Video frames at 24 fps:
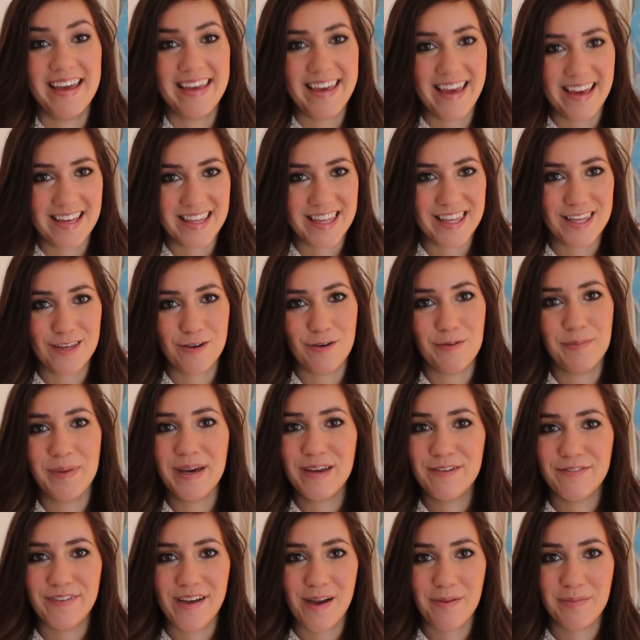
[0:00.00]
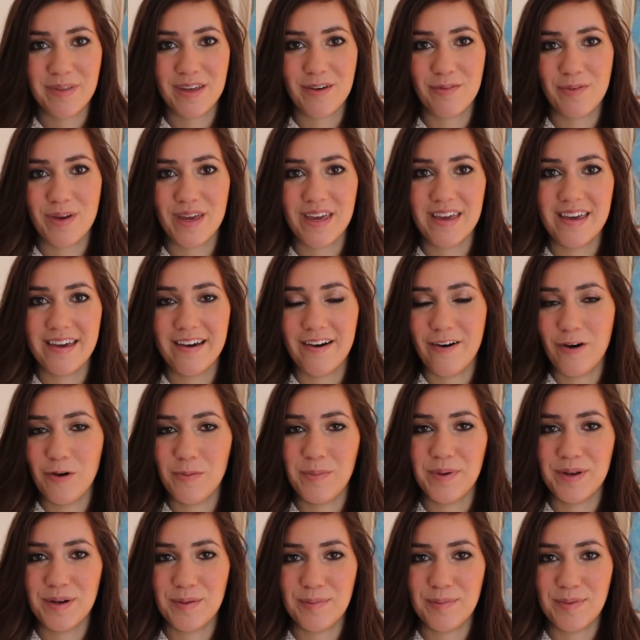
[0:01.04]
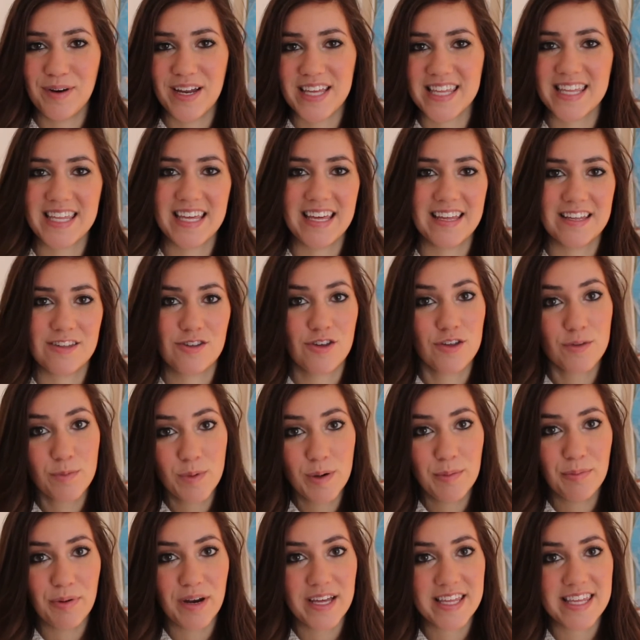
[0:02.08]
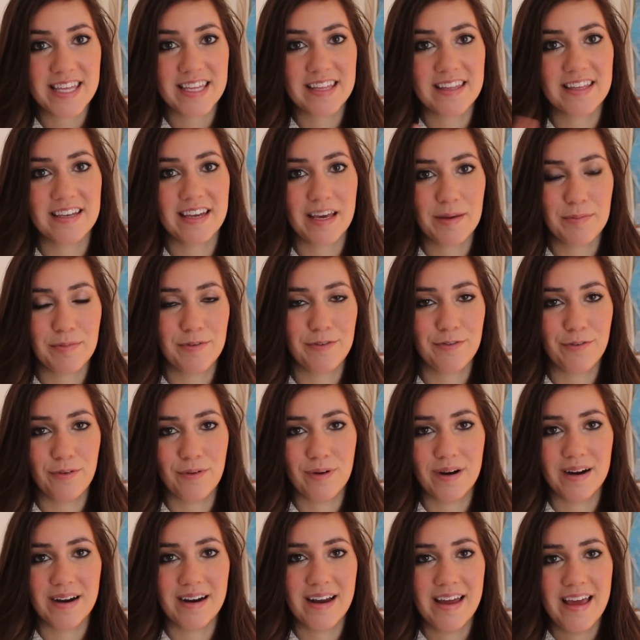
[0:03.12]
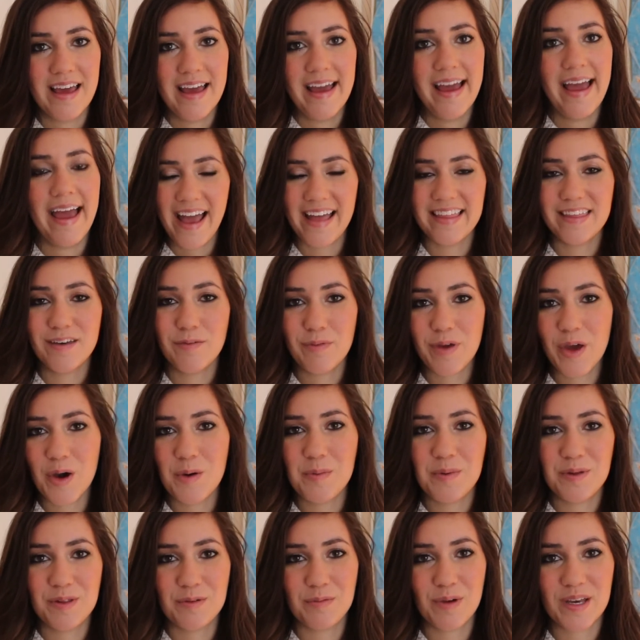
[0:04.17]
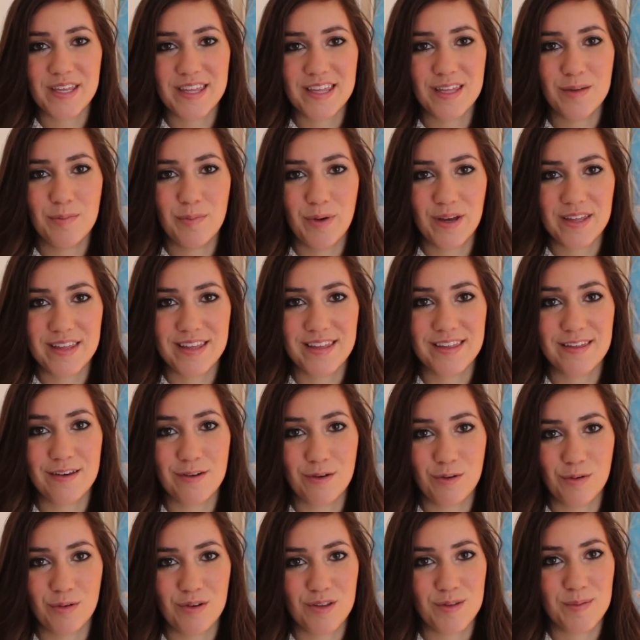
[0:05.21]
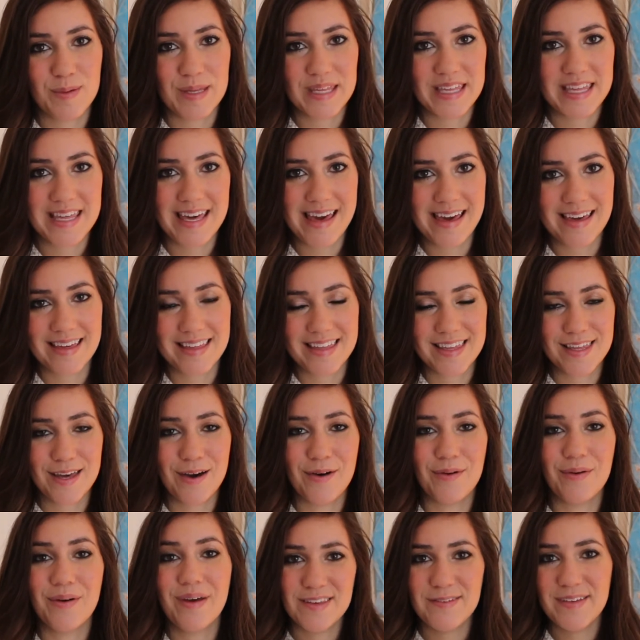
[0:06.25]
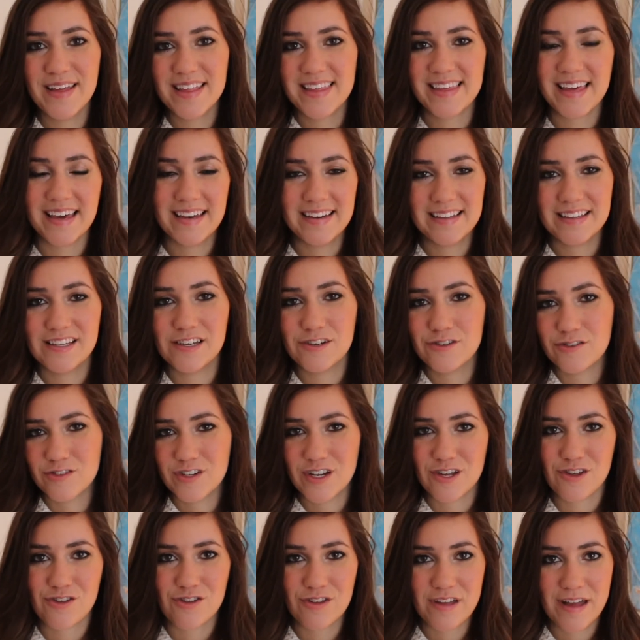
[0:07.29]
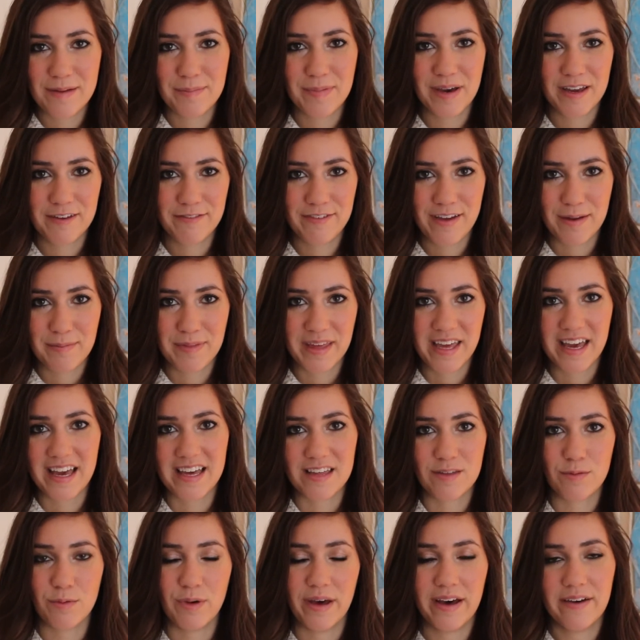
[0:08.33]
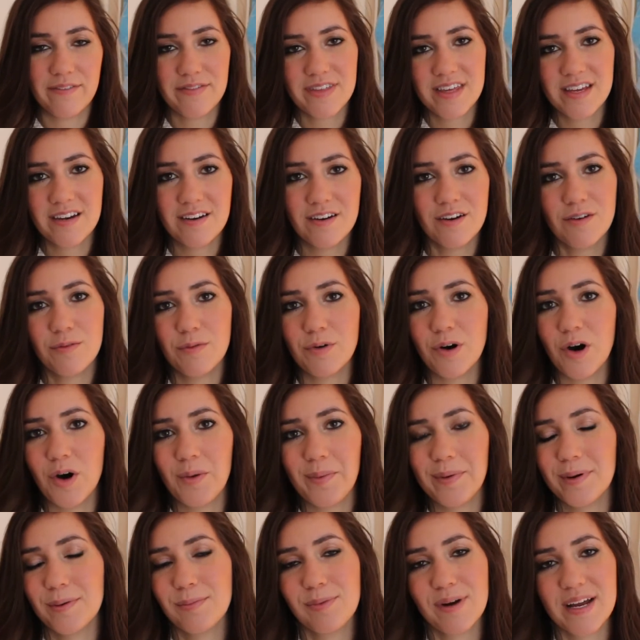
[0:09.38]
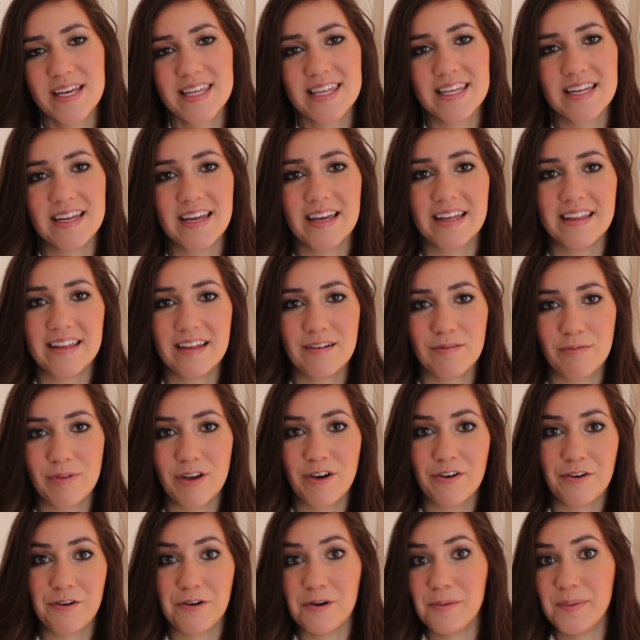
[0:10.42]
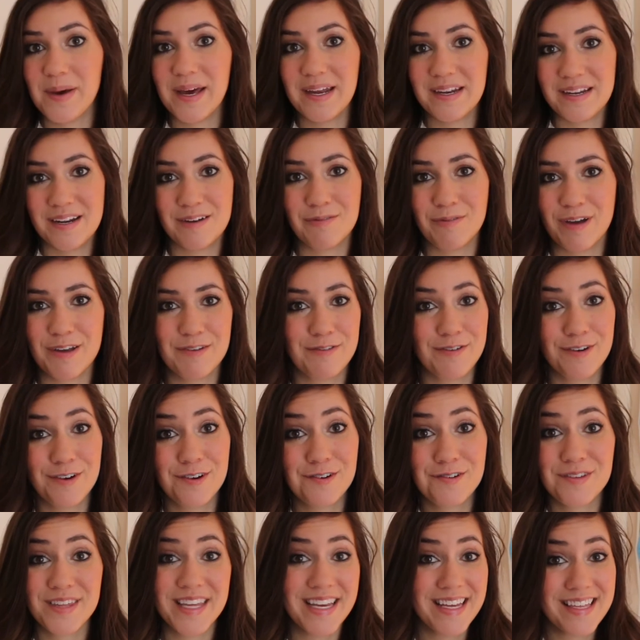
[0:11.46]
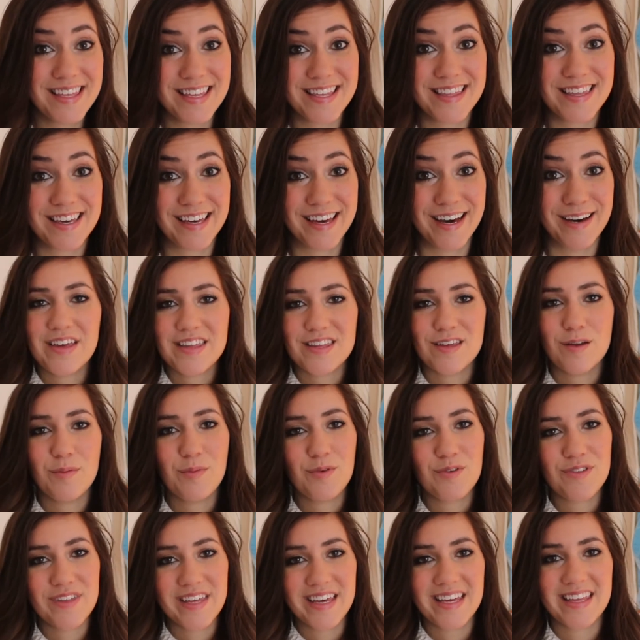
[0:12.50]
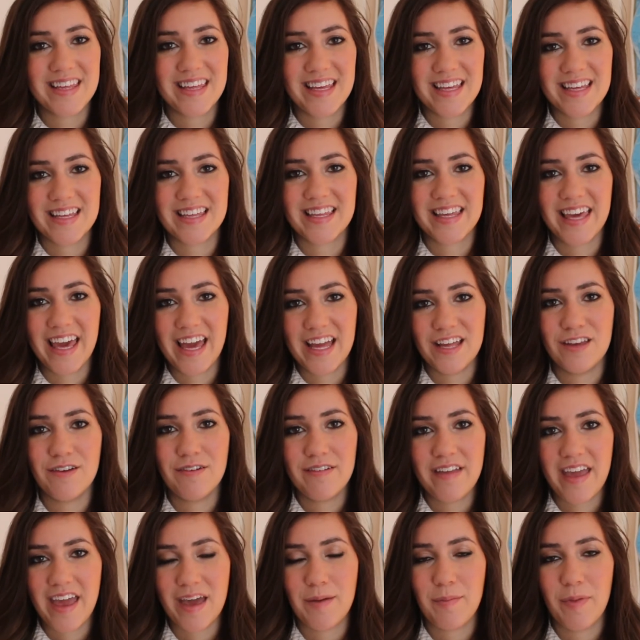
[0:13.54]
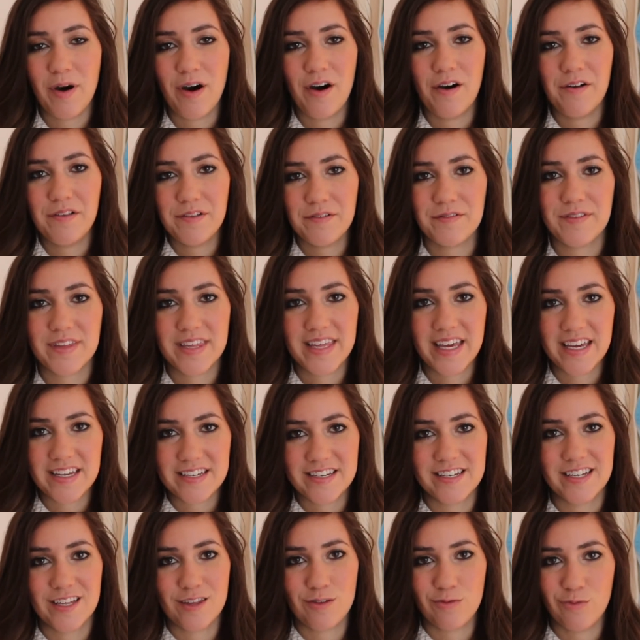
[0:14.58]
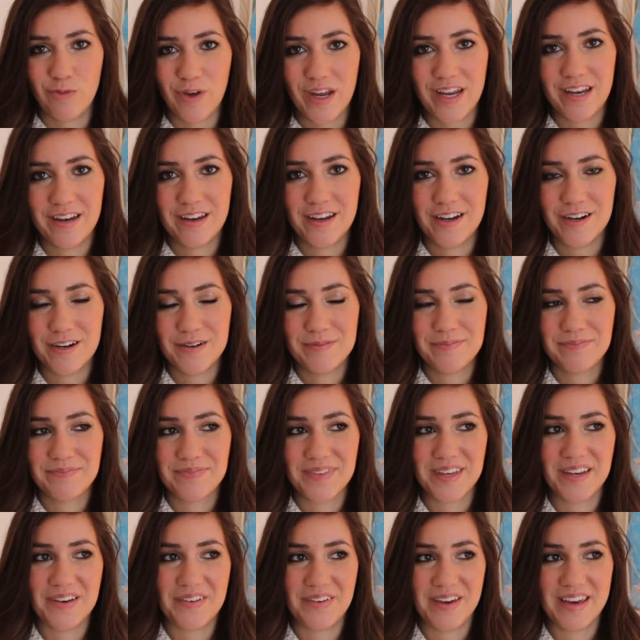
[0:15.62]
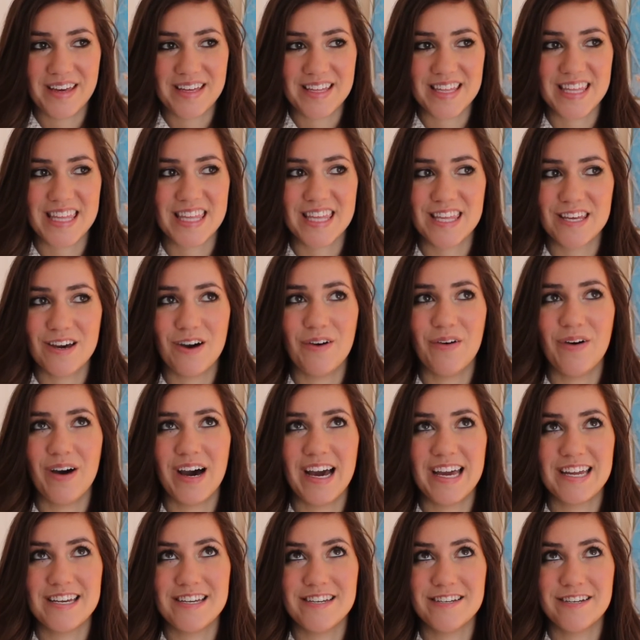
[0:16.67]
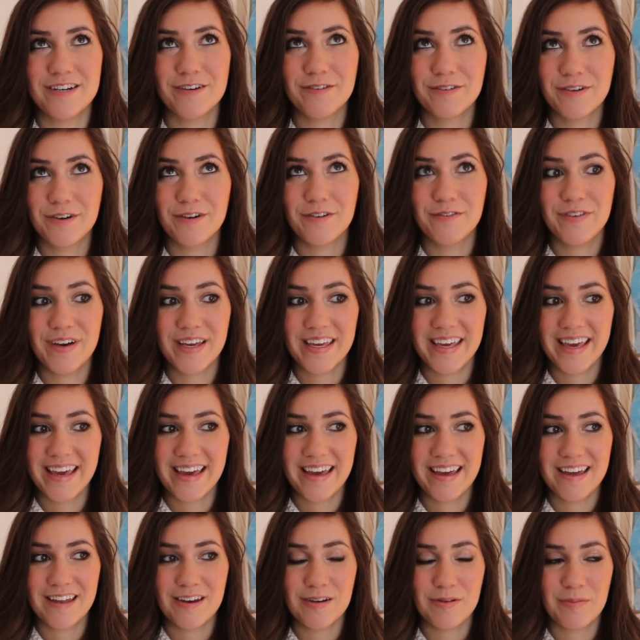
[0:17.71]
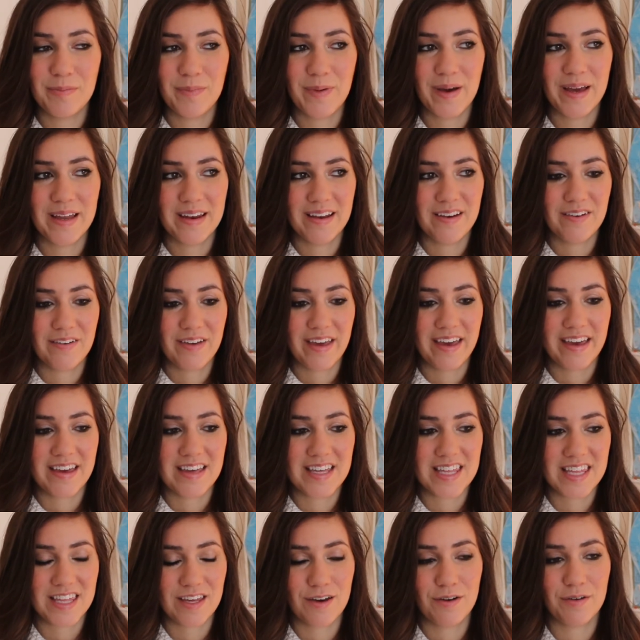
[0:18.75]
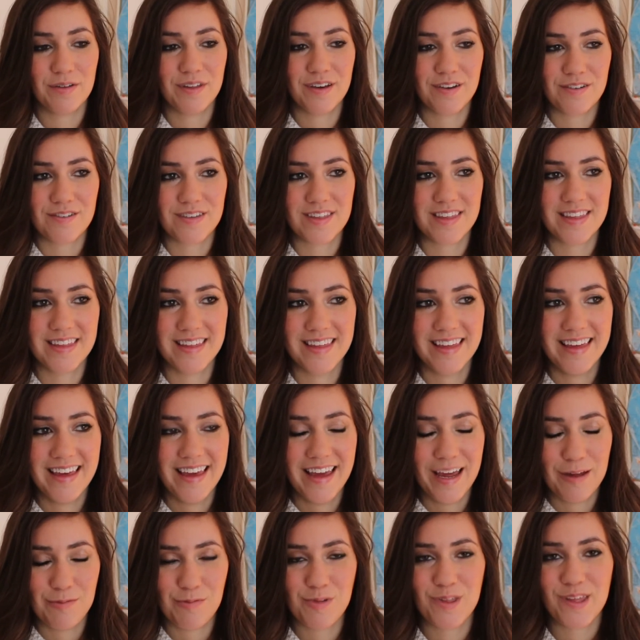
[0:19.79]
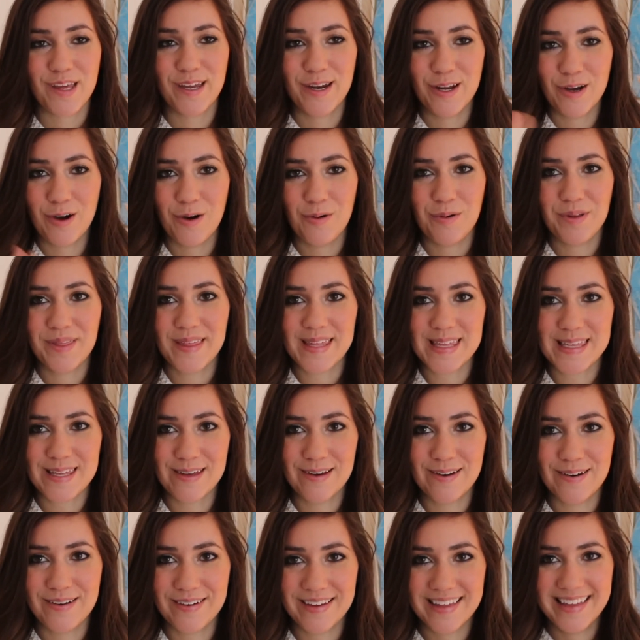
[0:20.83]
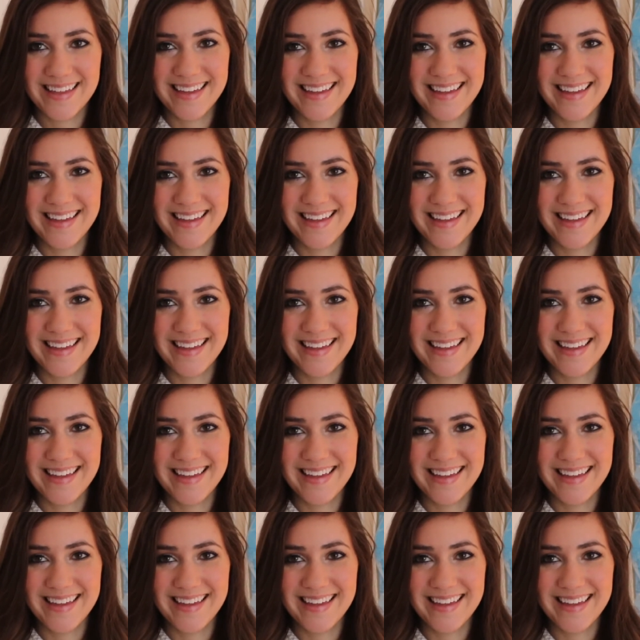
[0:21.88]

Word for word: Yes, so in my family we open a present, just one present the night before, and then we open the rest of the presents on Christmas Day. So, so that's kind of the tradition that my family has. We'll have dinner, we'll open a present, and then we all go to bed and wait for Santa to come. Case number six is can you name all of Santa Santa's reindeer. Okay, so I don't know if I can, but okay, so there's, I'm just gonna go with the song.